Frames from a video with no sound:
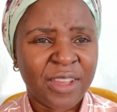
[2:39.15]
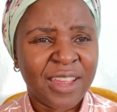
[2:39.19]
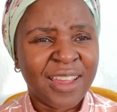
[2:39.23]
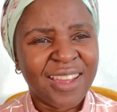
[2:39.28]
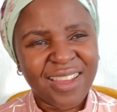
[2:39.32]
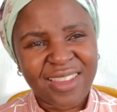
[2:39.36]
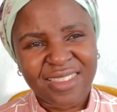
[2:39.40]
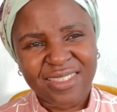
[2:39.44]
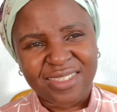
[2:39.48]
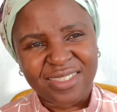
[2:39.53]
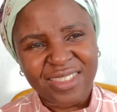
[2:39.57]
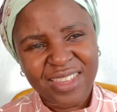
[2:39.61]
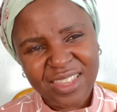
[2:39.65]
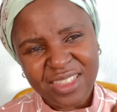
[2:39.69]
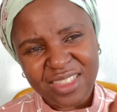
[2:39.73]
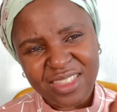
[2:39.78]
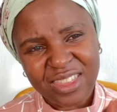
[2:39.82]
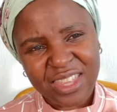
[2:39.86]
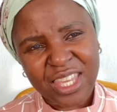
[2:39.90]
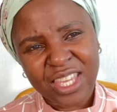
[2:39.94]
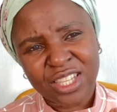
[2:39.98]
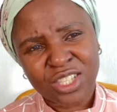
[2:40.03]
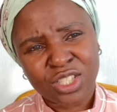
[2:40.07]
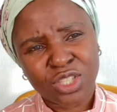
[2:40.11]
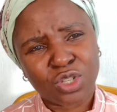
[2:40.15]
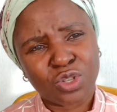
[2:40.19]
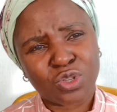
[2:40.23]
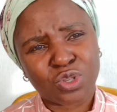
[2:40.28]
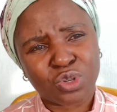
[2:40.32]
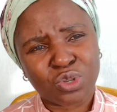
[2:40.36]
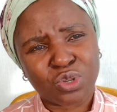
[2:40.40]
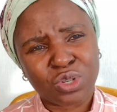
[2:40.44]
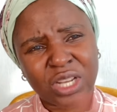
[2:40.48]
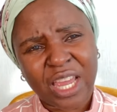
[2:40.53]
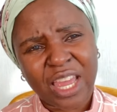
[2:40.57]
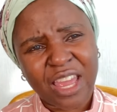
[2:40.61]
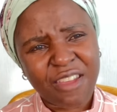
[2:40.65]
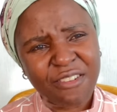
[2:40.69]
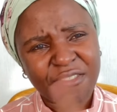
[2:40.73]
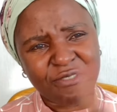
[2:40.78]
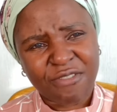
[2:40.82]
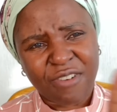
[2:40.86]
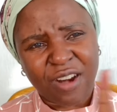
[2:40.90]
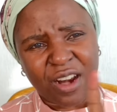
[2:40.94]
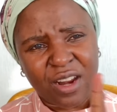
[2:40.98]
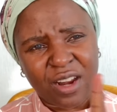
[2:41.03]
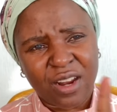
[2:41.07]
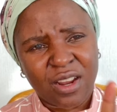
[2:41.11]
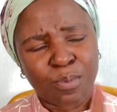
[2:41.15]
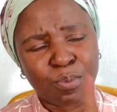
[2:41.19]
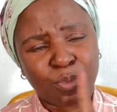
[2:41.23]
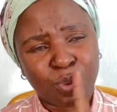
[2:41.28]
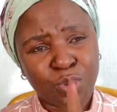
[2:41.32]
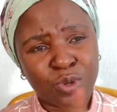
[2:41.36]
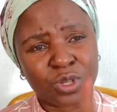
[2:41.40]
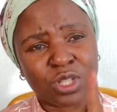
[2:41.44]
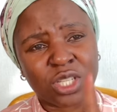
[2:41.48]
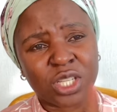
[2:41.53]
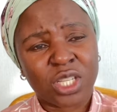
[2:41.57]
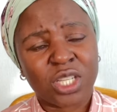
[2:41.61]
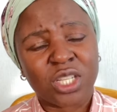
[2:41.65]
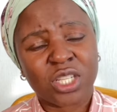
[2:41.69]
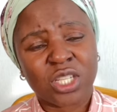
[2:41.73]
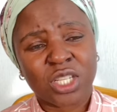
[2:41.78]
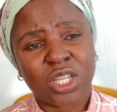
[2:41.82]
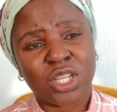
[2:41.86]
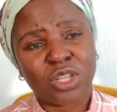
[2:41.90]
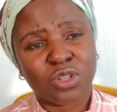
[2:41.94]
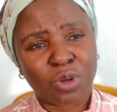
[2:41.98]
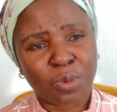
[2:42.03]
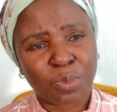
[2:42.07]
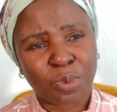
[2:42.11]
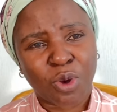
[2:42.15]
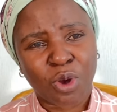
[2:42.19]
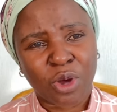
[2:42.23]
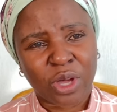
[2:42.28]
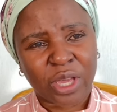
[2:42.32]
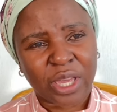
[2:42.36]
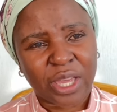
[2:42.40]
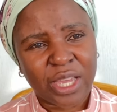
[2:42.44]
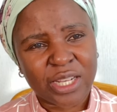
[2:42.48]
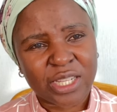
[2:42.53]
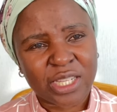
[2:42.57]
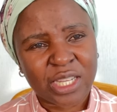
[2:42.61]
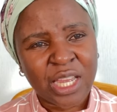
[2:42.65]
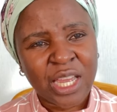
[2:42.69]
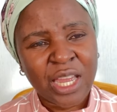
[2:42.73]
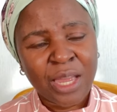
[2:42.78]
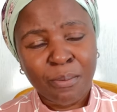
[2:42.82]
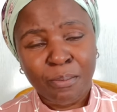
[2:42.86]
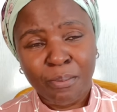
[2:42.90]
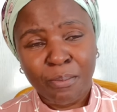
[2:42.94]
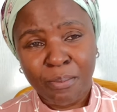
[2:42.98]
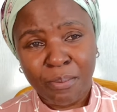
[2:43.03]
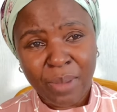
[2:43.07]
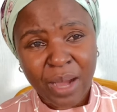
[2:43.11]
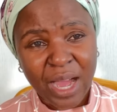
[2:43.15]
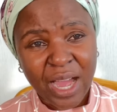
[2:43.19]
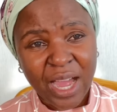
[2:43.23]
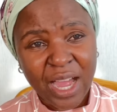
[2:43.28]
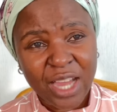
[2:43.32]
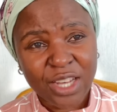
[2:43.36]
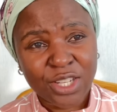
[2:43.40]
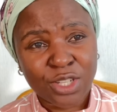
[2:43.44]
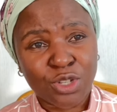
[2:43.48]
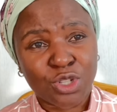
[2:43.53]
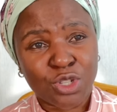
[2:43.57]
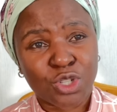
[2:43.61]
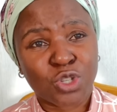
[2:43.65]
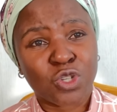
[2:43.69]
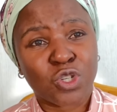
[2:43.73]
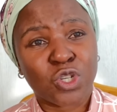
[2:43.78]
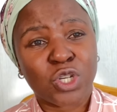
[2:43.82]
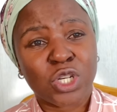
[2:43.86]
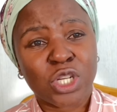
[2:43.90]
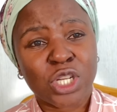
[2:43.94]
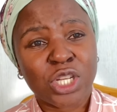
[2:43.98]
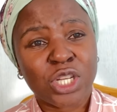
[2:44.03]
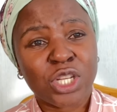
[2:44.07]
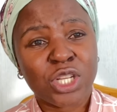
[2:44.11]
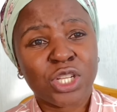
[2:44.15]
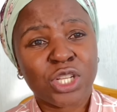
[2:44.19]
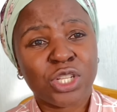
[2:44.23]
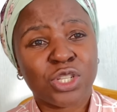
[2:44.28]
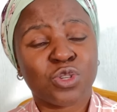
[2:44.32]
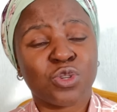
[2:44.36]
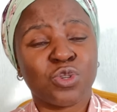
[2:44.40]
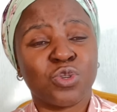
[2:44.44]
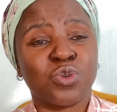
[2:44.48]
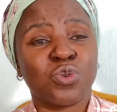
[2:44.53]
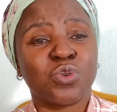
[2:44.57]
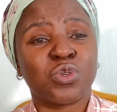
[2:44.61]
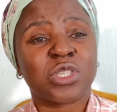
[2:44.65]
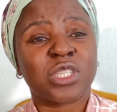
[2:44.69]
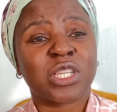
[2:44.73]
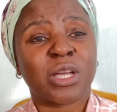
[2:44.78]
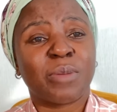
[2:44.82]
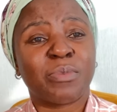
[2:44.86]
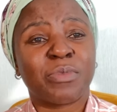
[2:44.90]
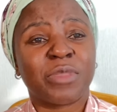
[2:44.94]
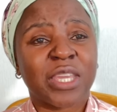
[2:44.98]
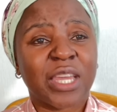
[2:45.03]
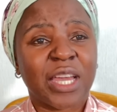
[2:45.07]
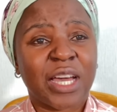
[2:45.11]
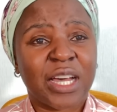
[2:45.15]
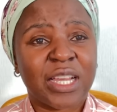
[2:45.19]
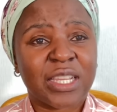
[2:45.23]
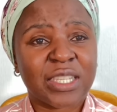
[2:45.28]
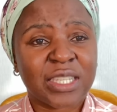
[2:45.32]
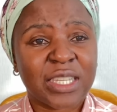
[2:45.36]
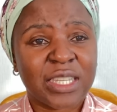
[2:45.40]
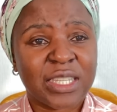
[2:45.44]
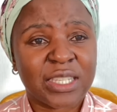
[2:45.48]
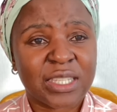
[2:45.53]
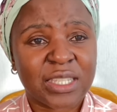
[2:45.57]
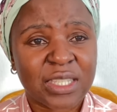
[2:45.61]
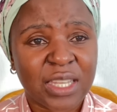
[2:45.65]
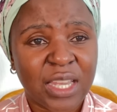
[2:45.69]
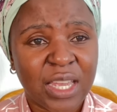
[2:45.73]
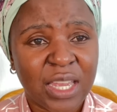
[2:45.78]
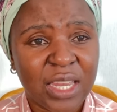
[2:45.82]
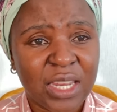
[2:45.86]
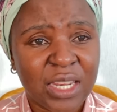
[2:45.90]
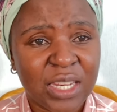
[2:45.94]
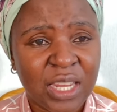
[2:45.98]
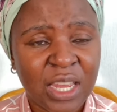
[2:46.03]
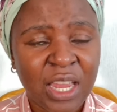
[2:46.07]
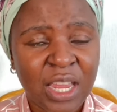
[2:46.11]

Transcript: And these things you should ever put it in your pocket, but you should need to do something else instead.